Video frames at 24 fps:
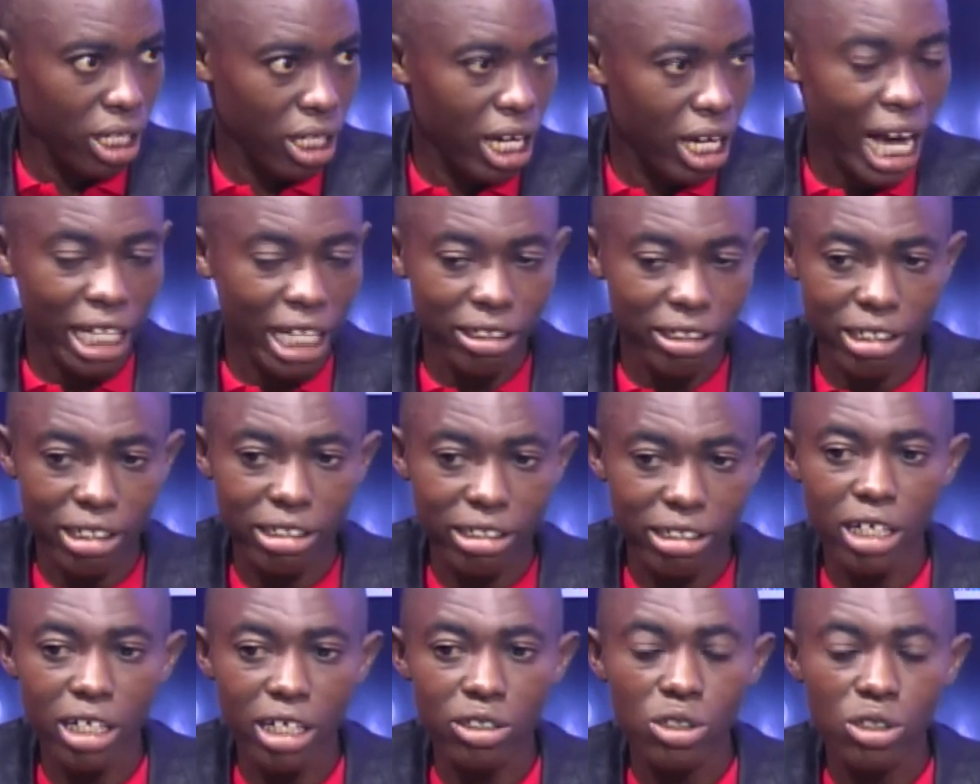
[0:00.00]
And they
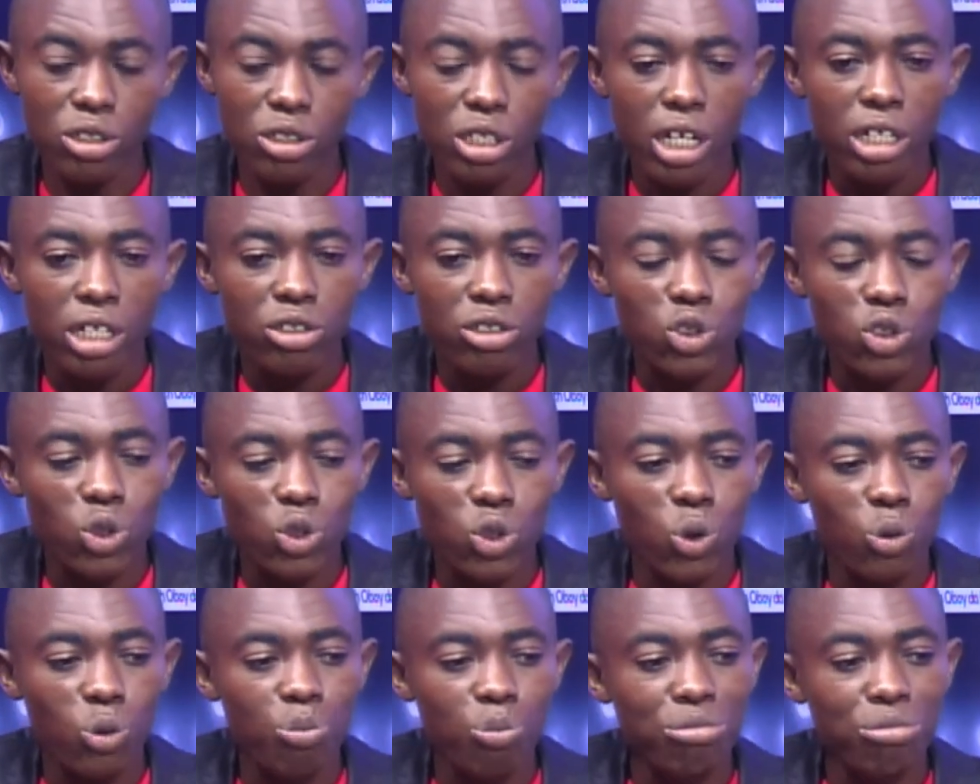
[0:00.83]
tend
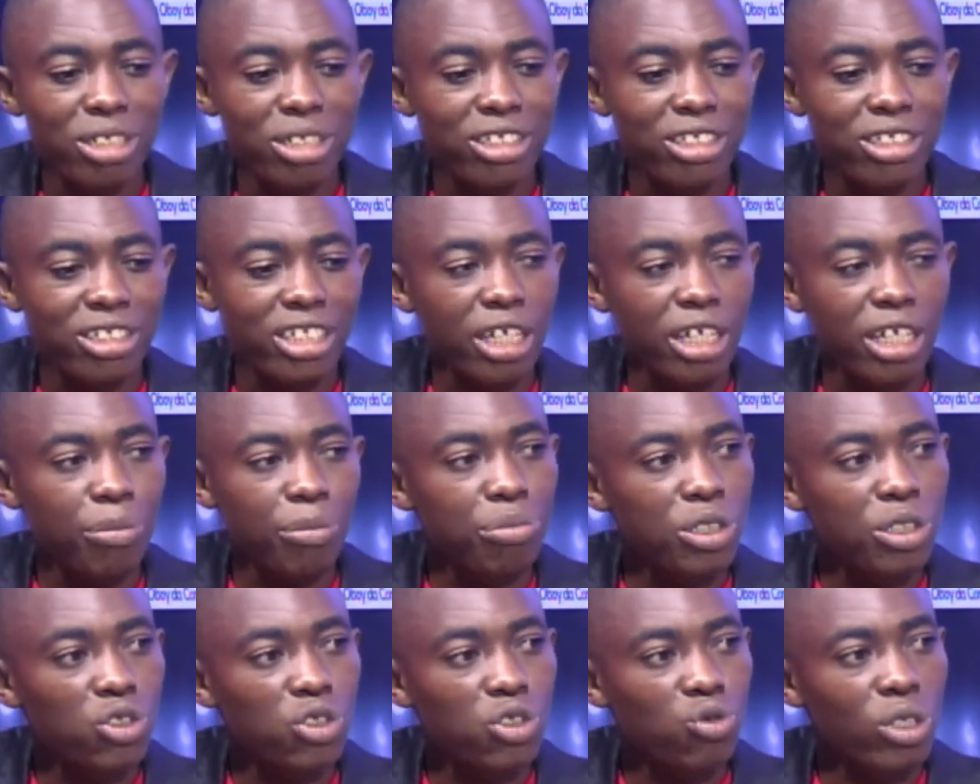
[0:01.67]
to mistake
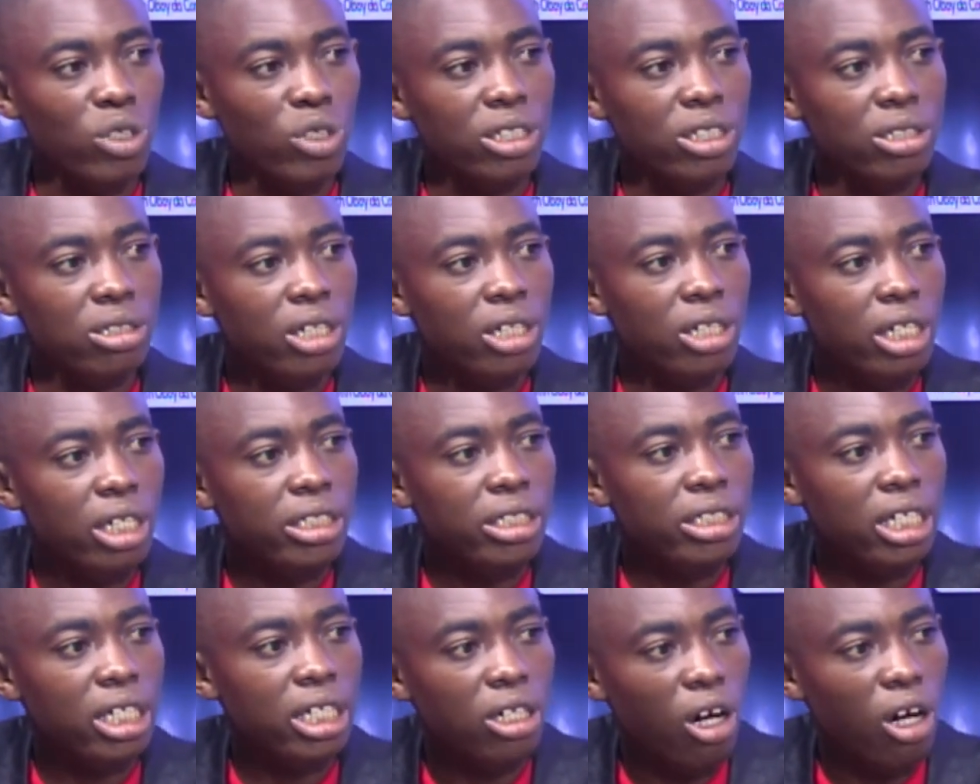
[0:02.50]
between
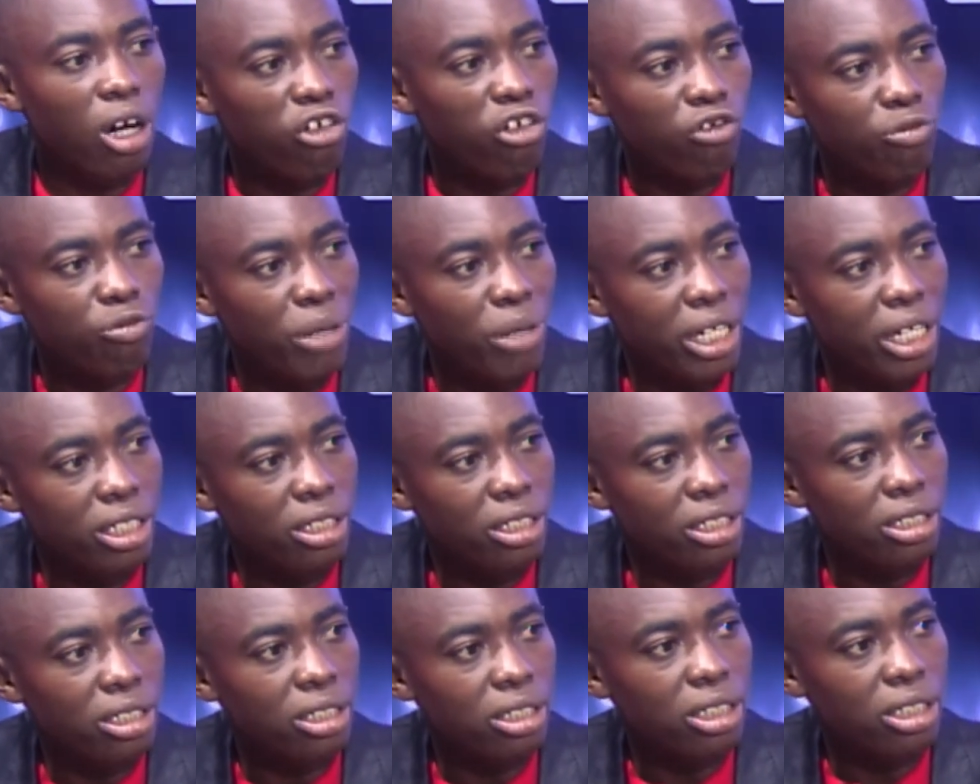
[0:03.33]
the
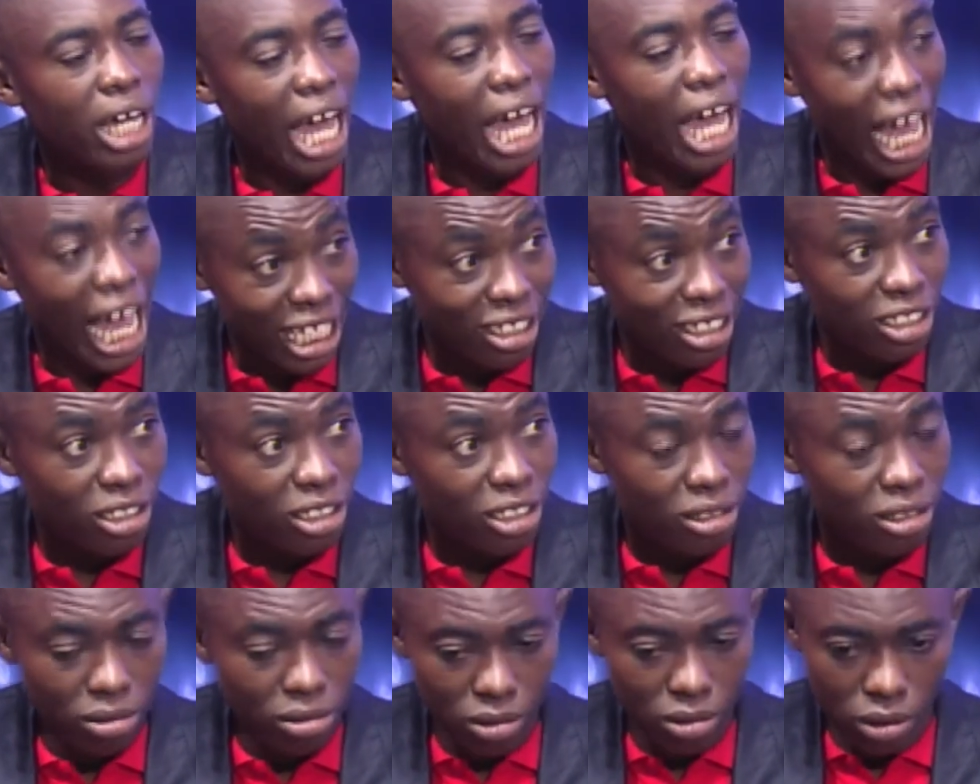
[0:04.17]
government and
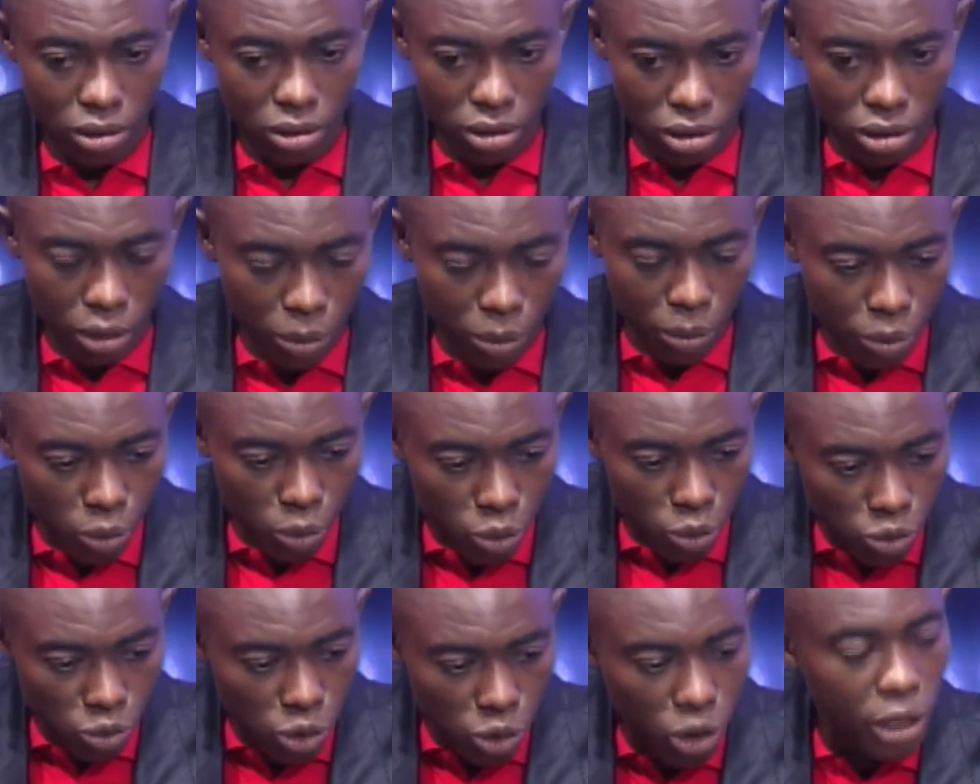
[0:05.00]
the
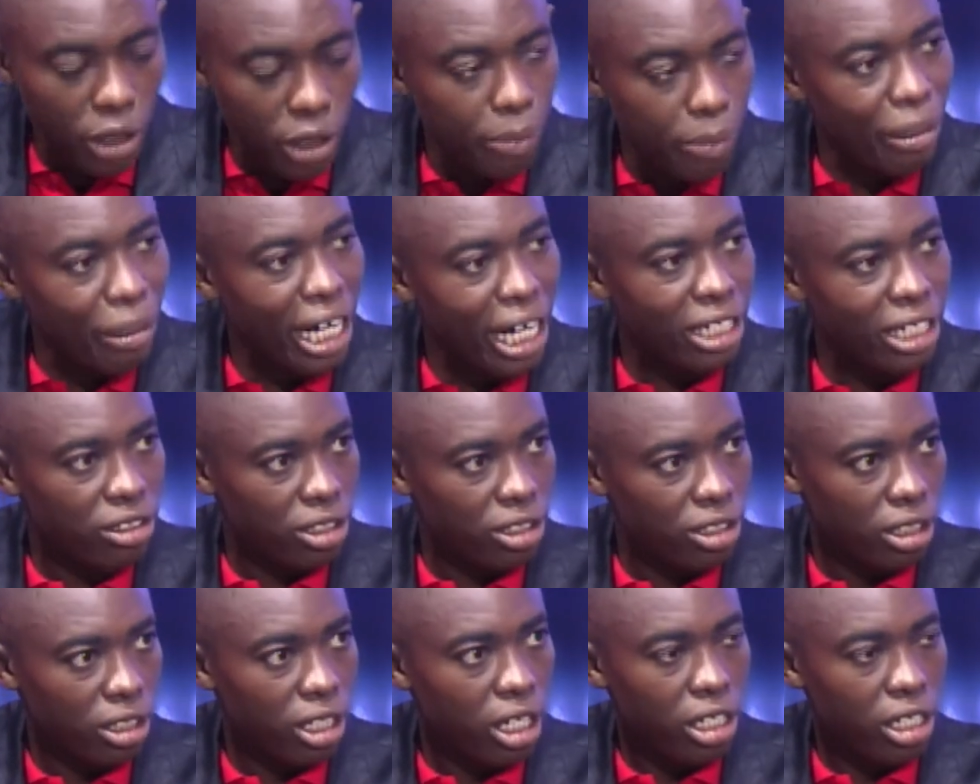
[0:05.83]
ruling party.
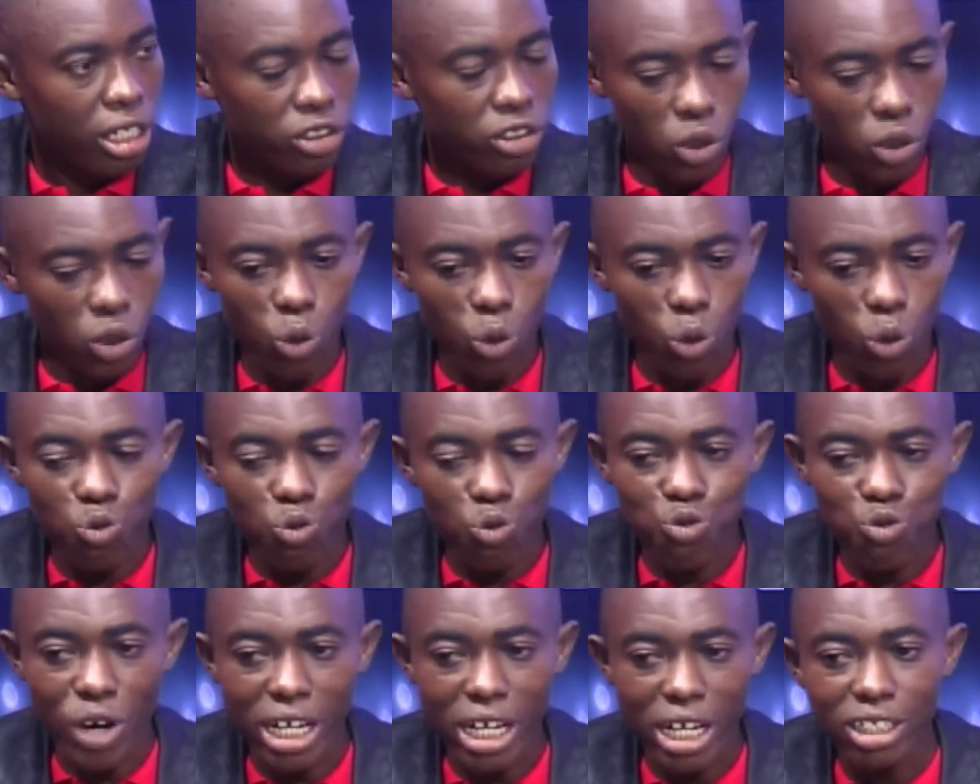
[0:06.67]
And so
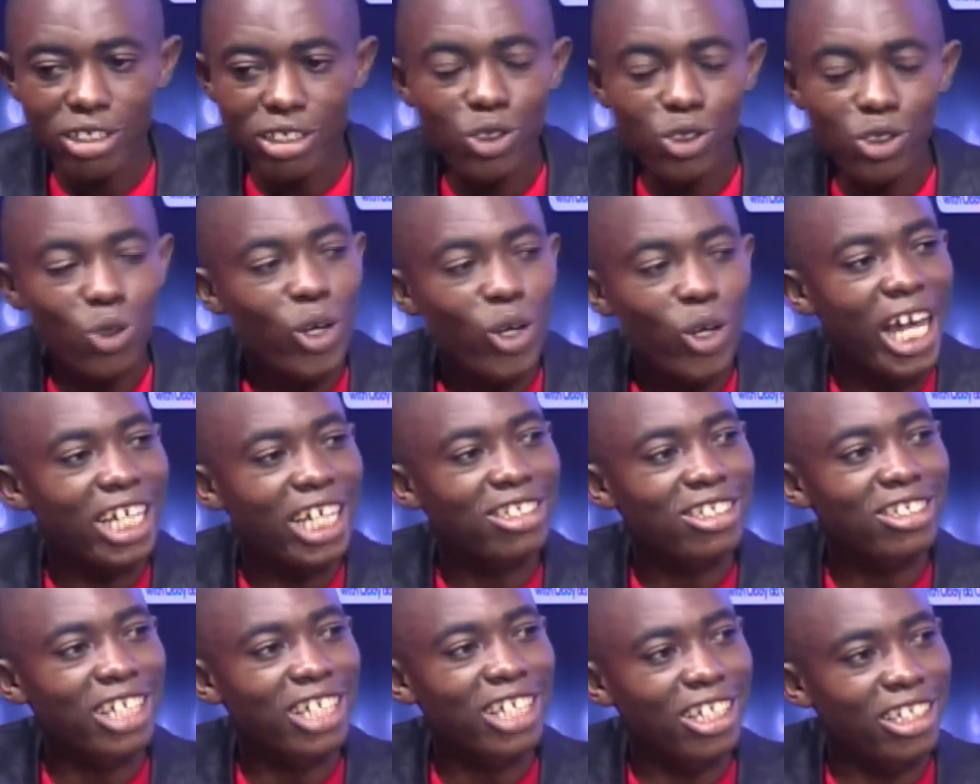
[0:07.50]
when you
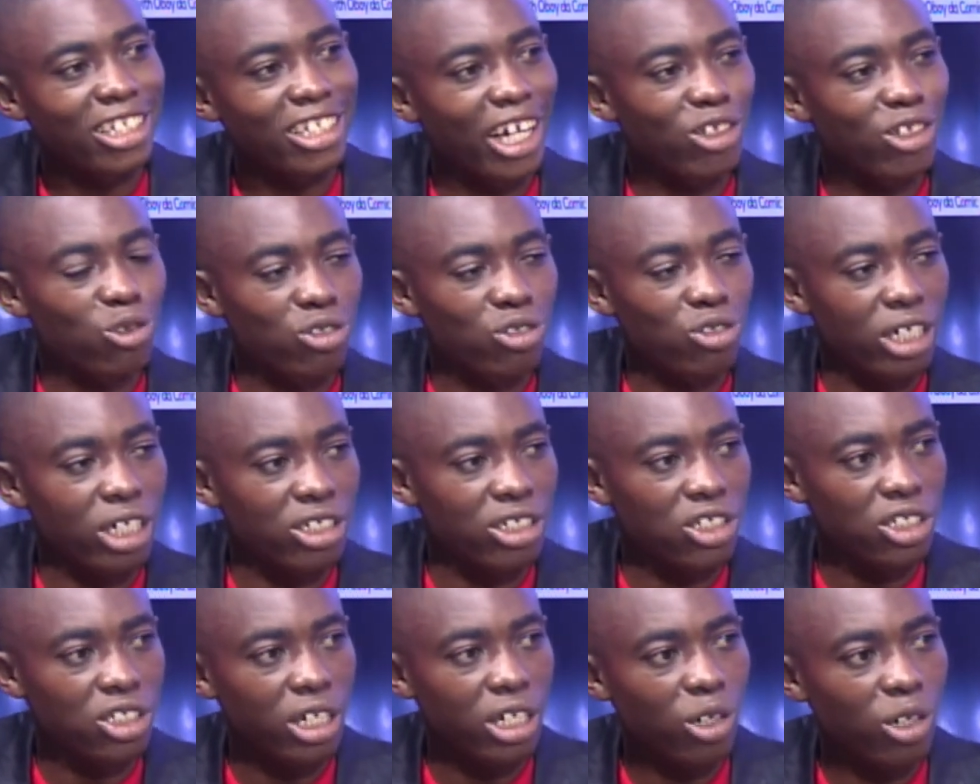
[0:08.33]
extend that to
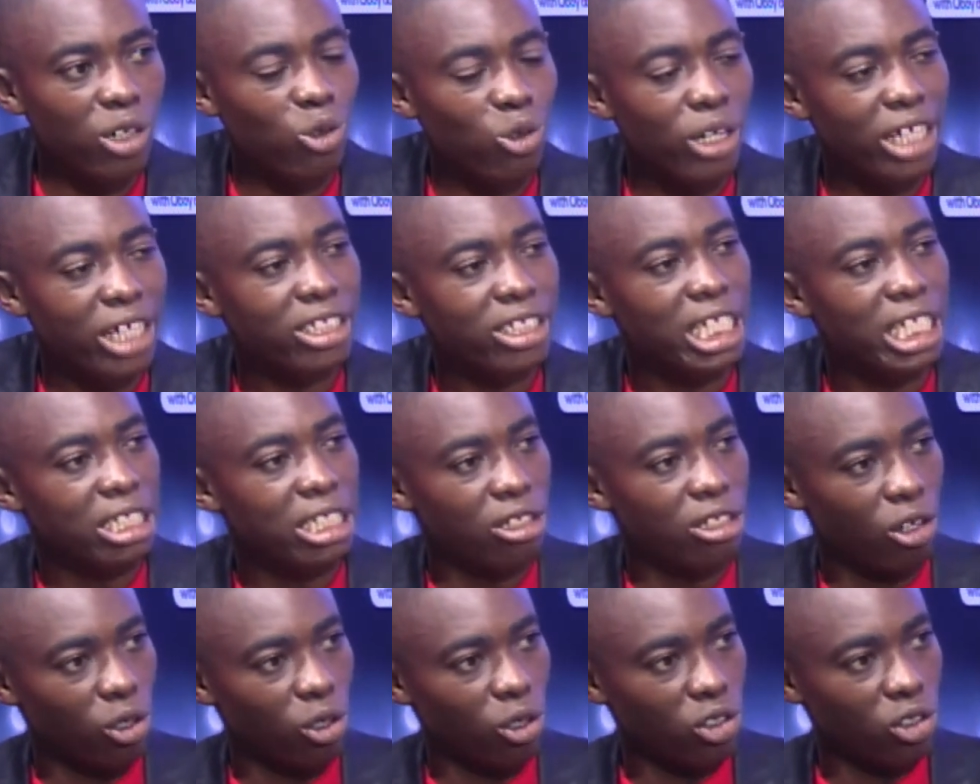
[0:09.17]
traditional rulers, it's
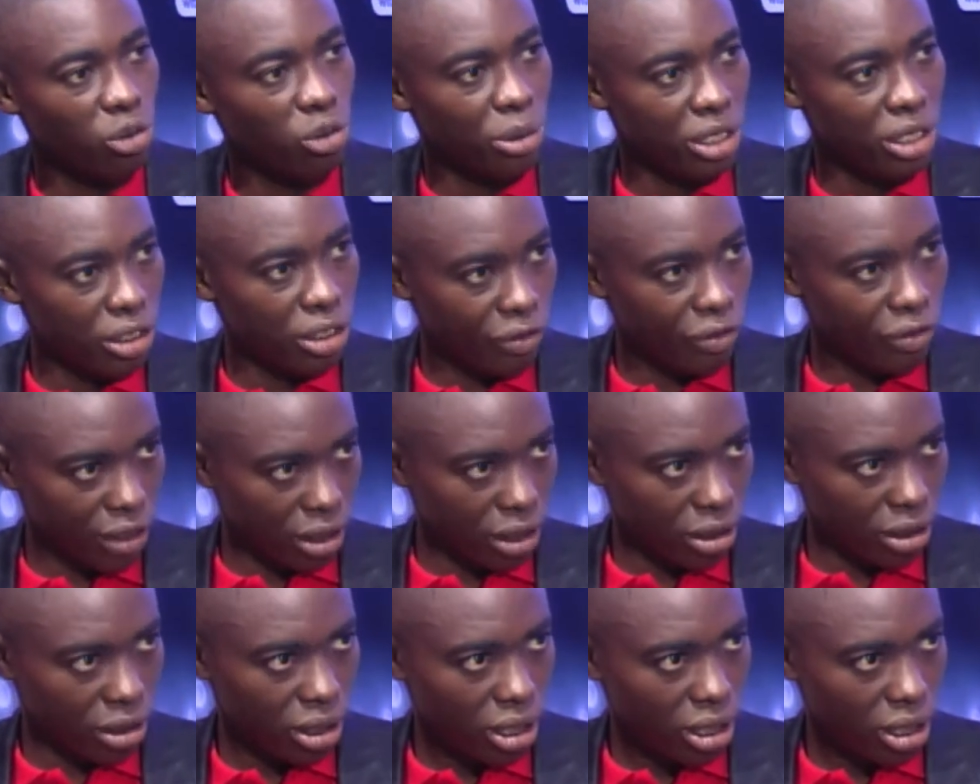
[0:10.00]
not going to be different.